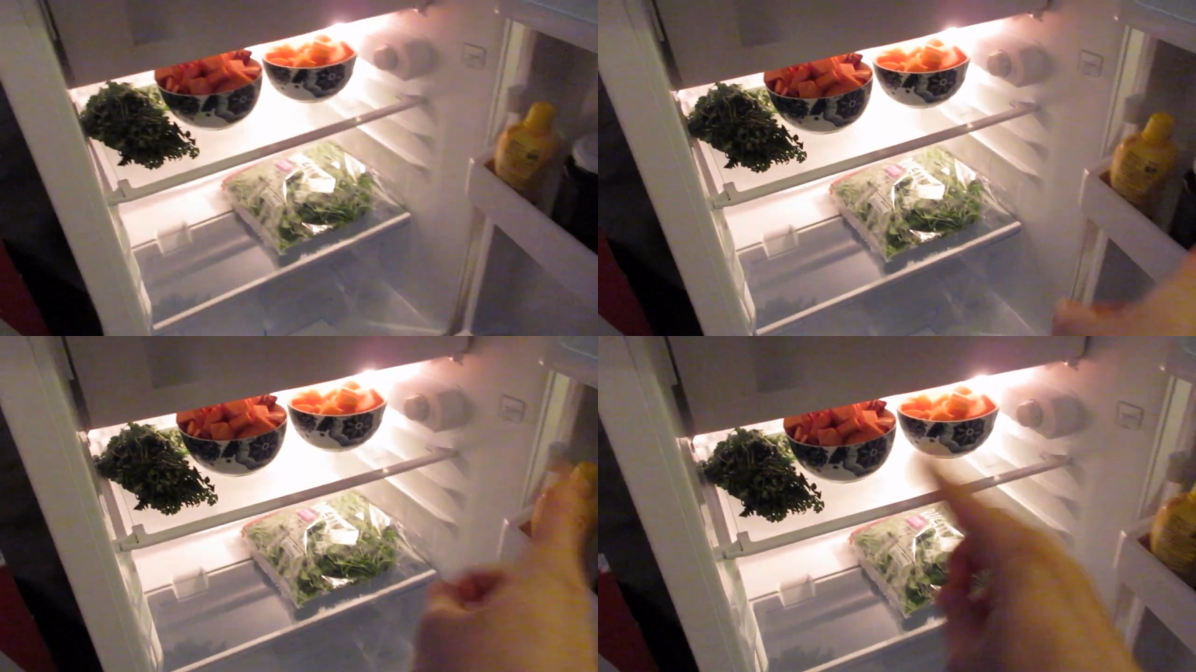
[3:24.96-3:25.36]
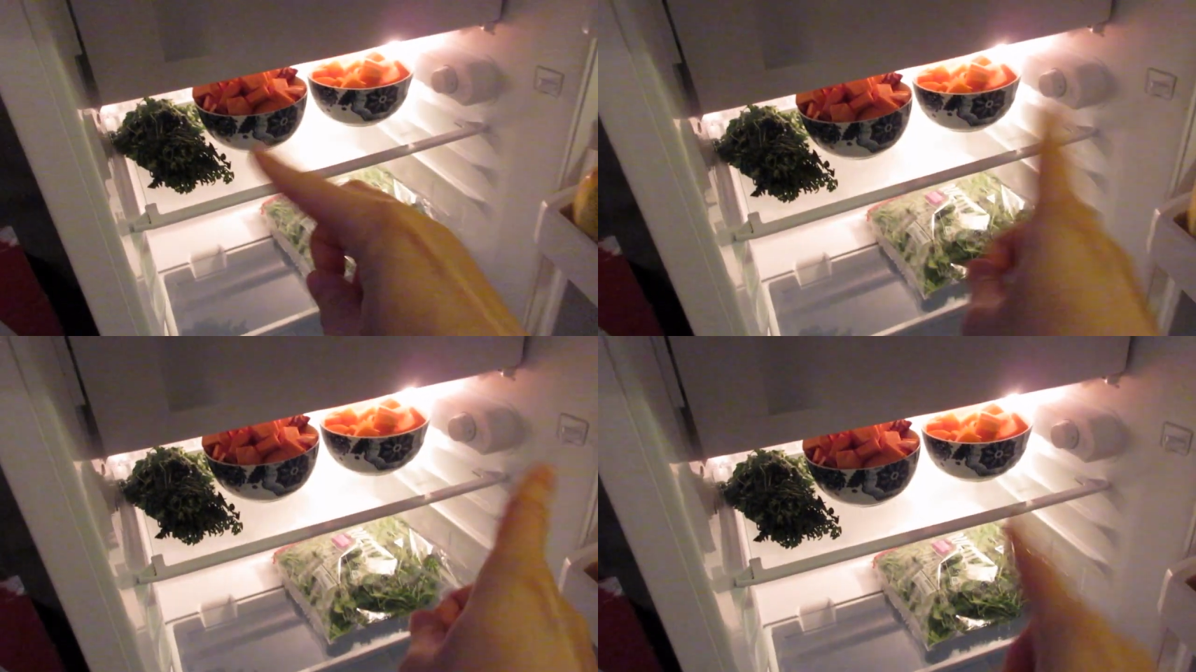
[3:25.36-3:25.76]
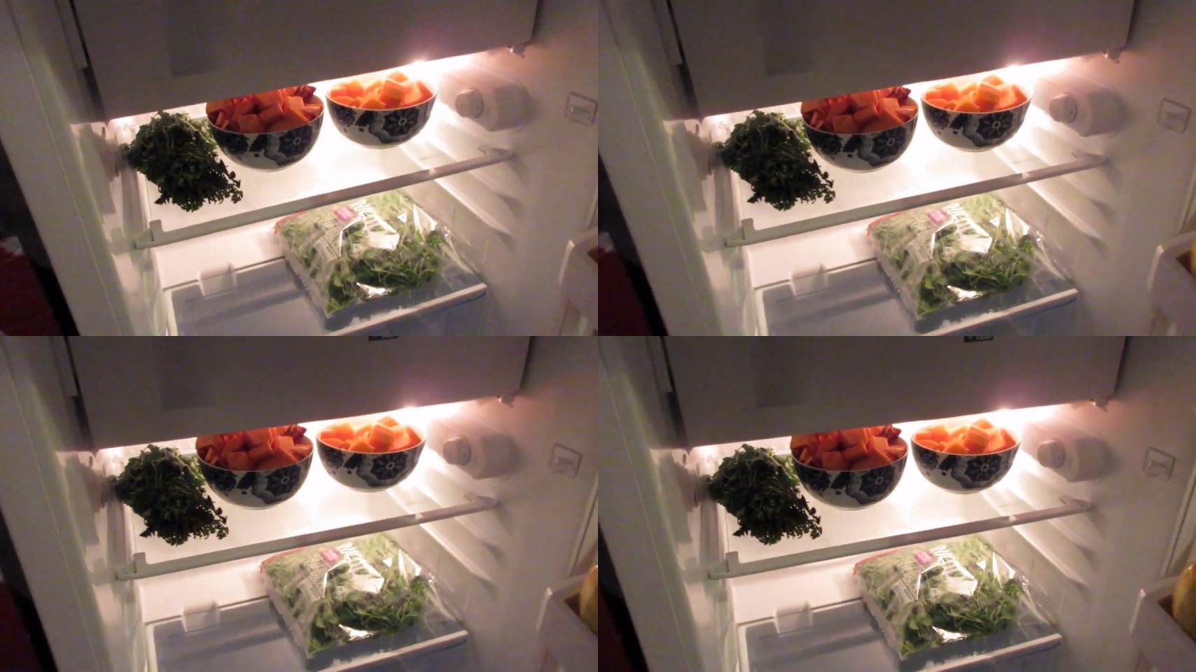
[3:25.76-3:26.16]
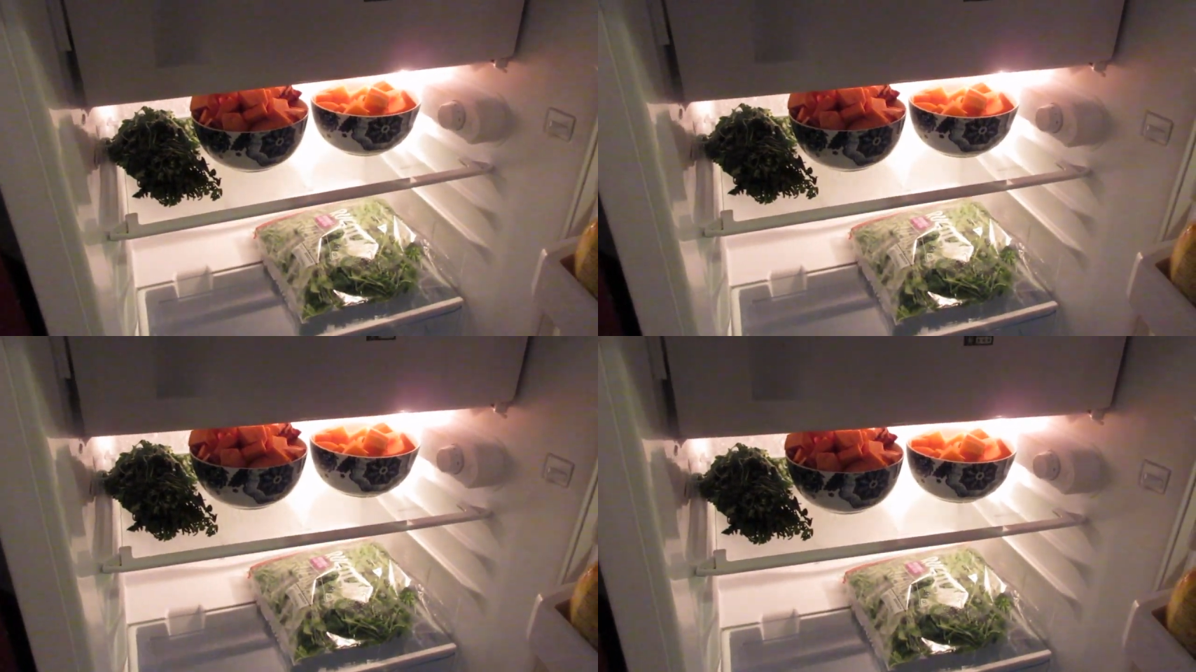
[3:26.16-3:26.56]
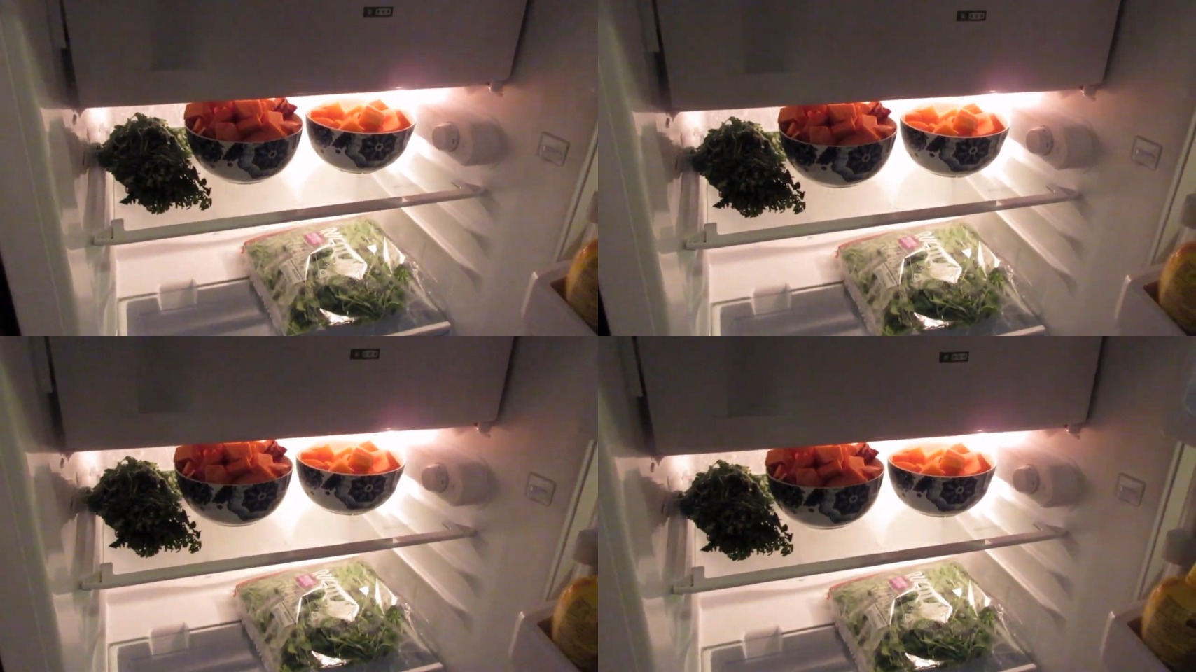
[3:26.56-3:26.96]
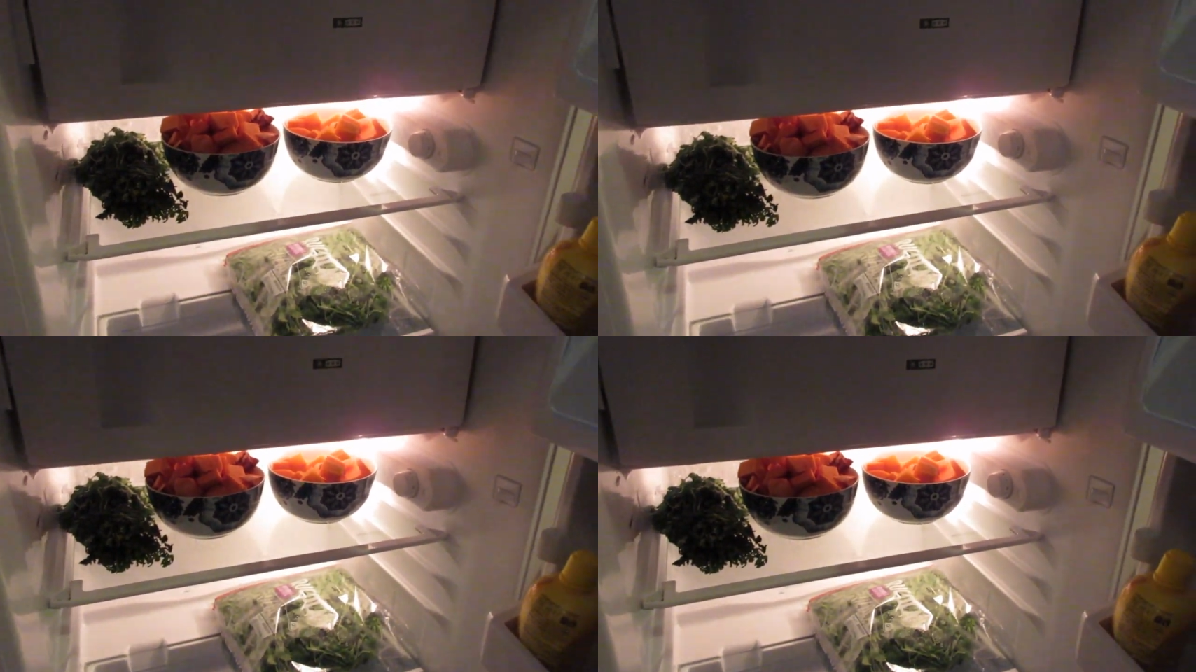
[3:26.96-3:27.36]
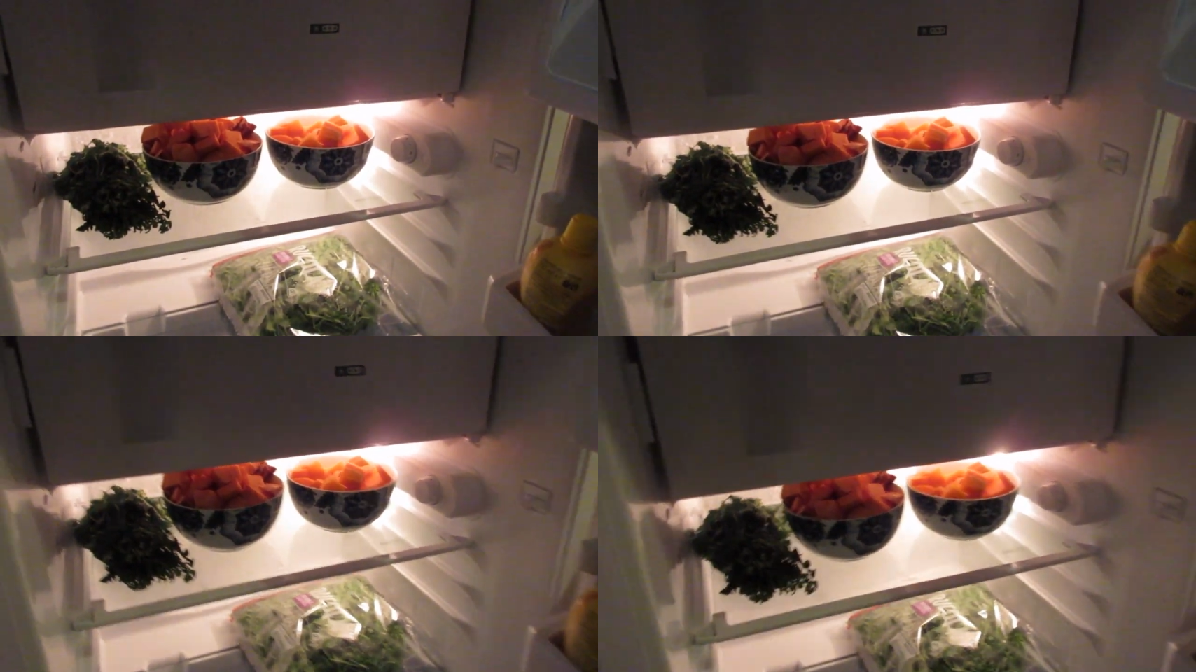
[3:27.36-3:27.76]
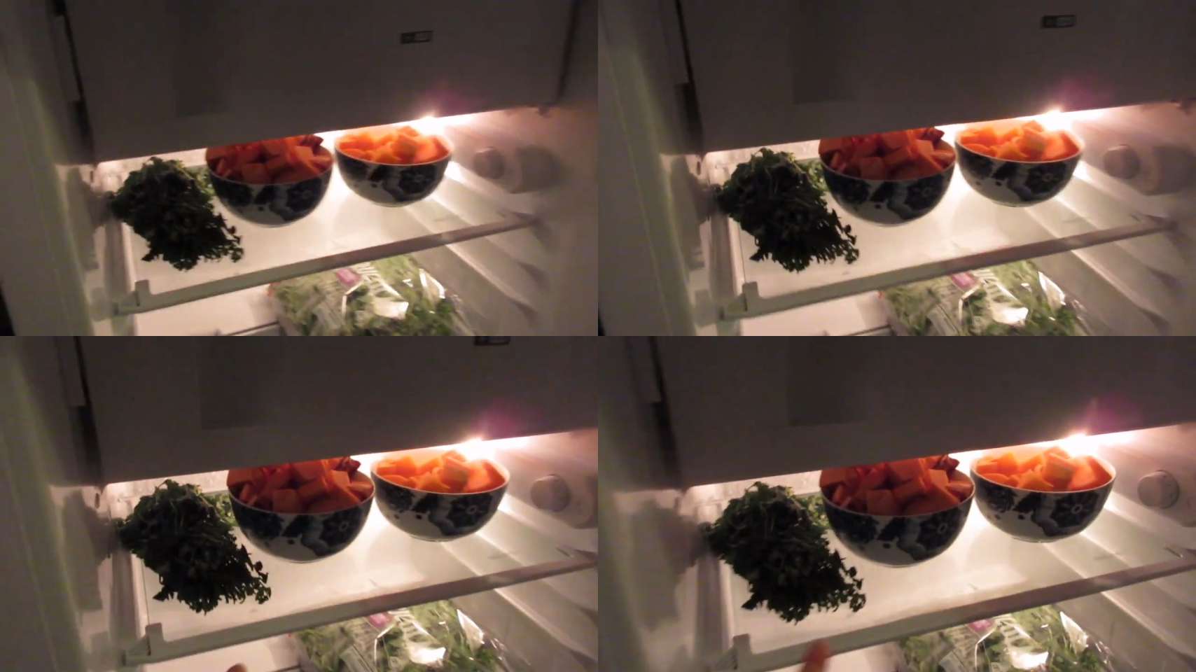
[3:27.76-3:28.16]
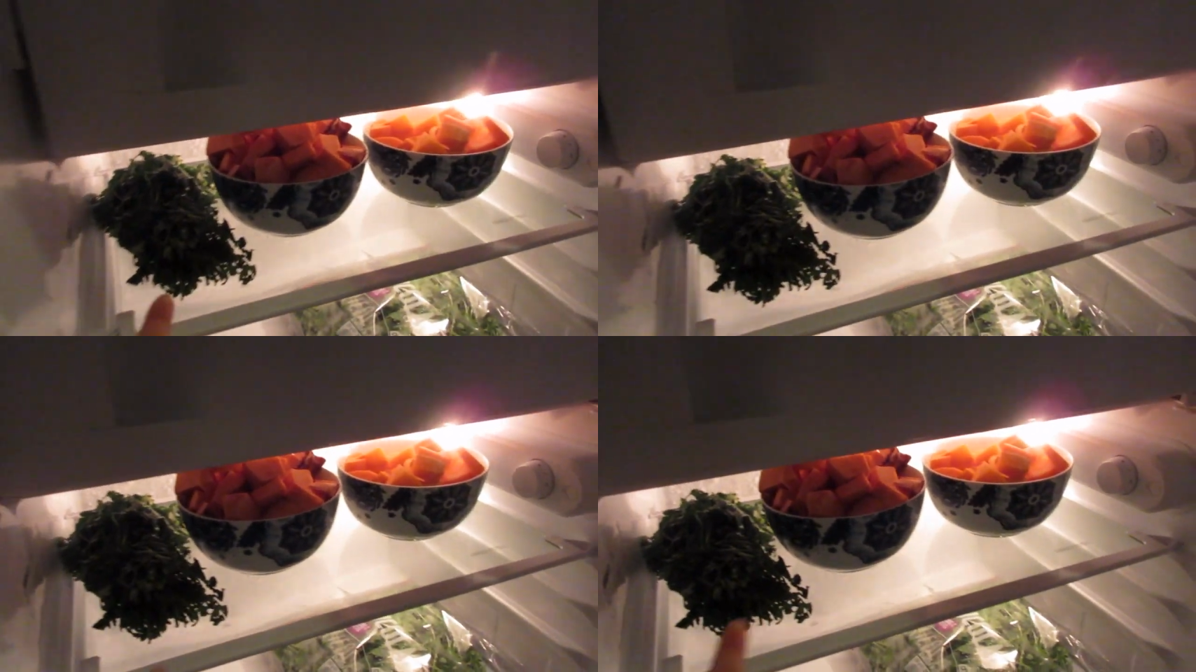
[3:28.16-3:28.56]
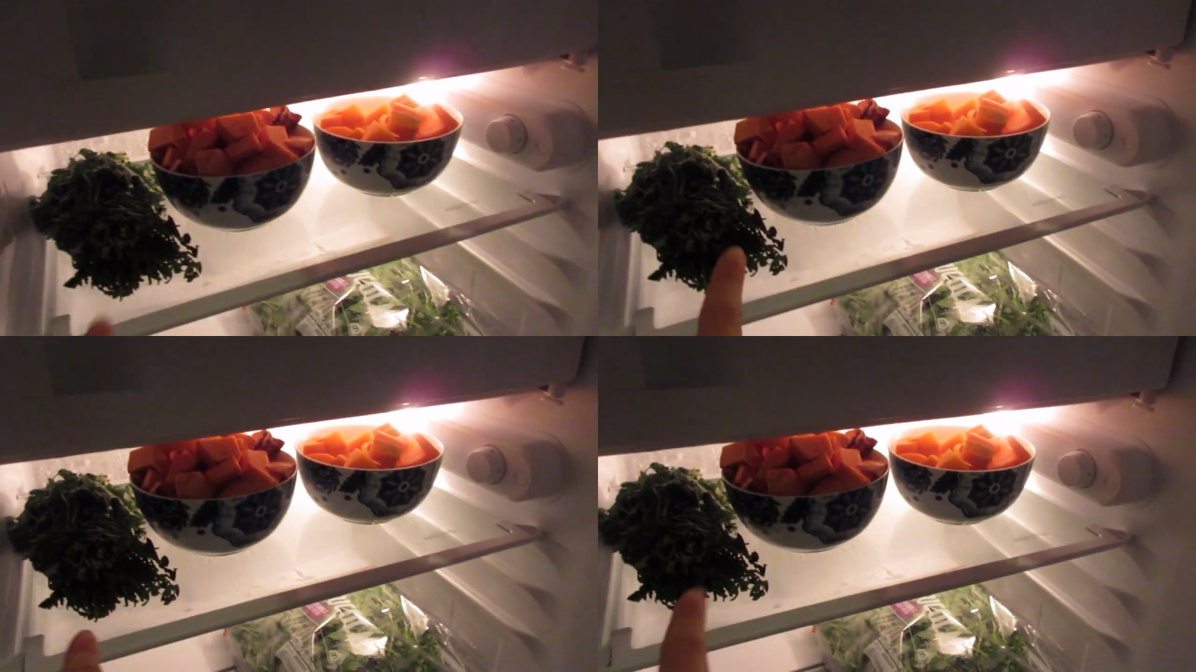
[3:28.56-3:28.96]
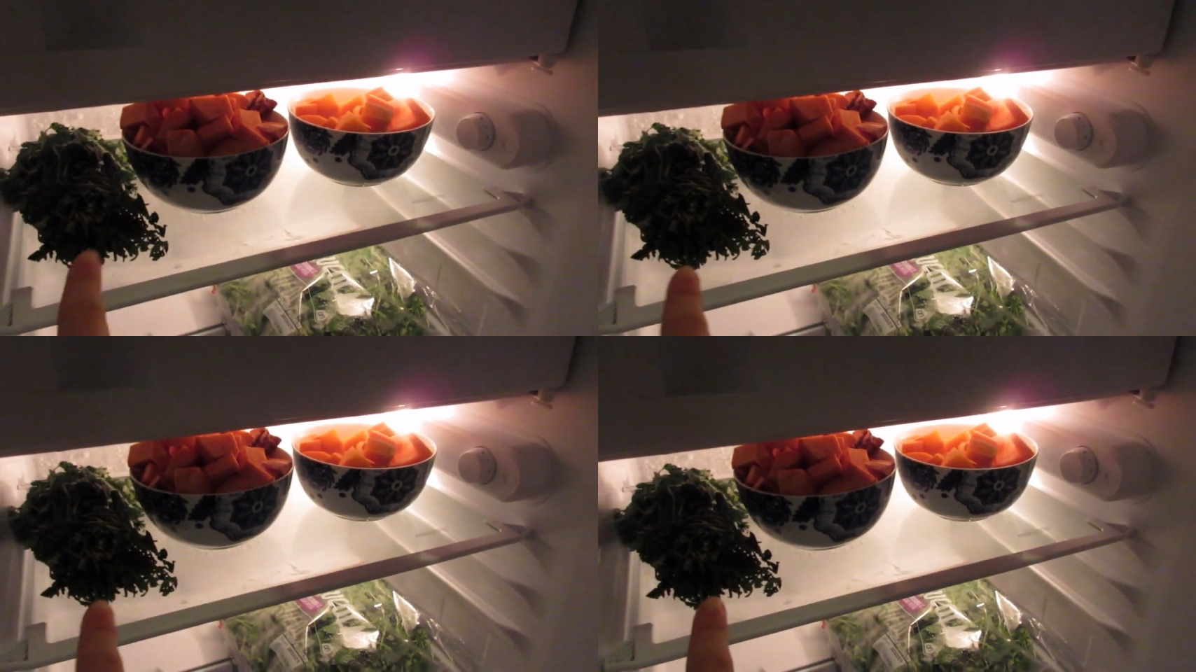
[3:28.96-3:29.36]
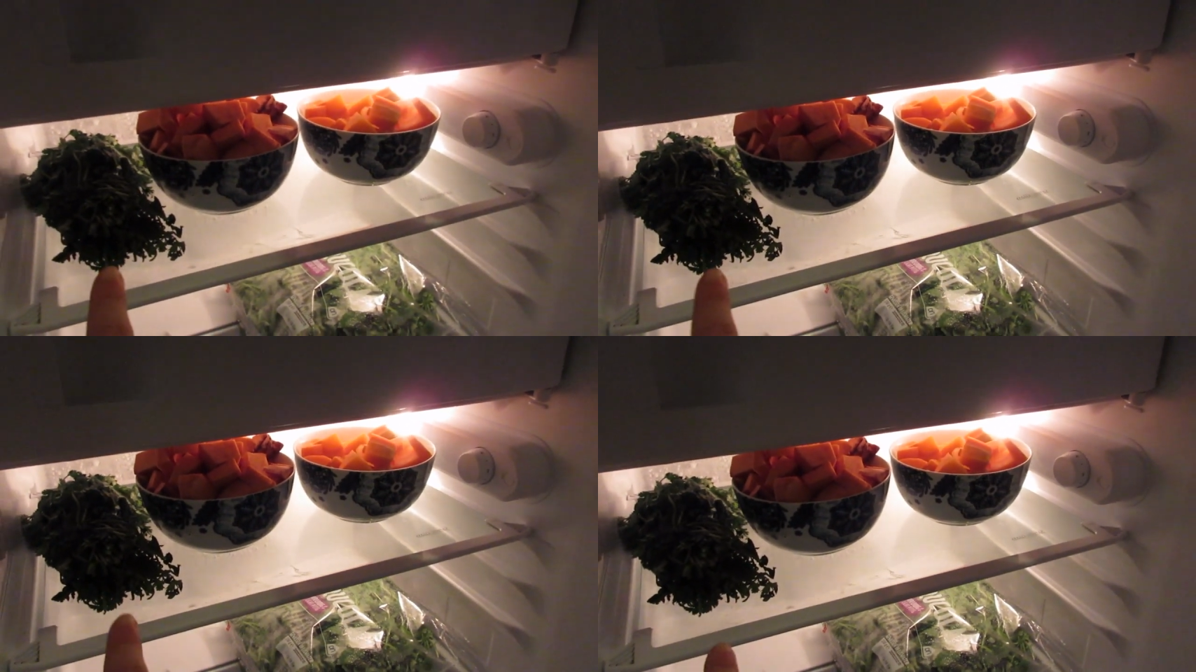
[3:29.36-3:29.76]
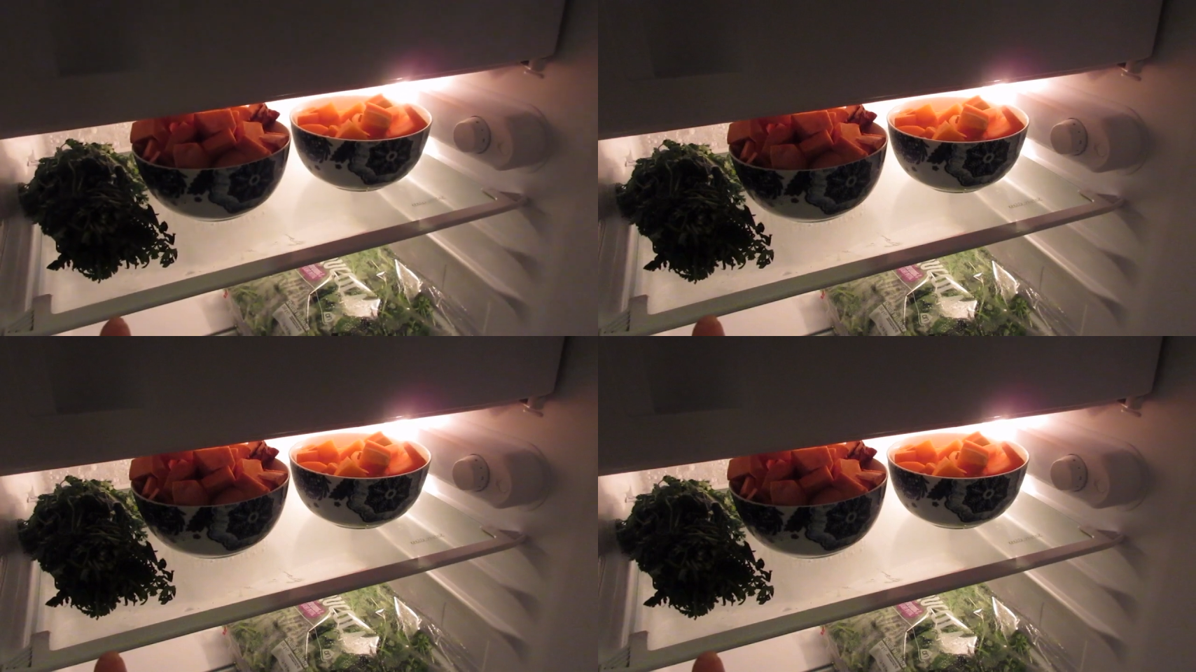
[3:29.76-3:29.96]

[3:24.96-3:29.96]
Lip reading: No face is visible, so there are no lips to read.